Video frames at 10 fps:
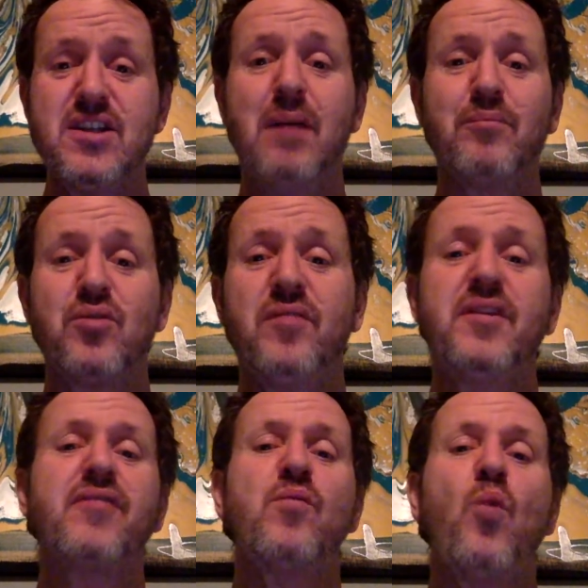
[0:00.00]
number of
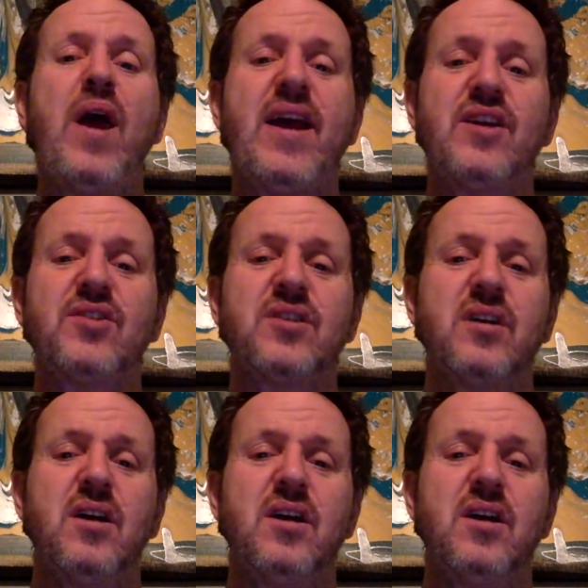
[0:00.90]
different ways